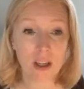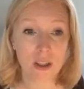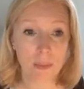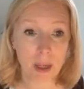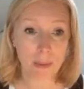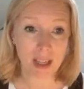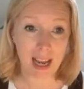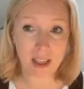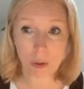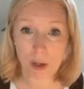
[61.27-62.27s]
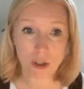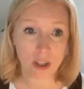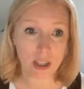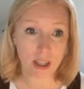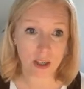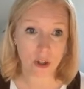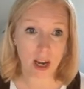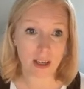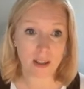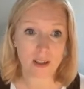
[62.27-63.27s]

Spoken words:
to be able to ask questions in the chat.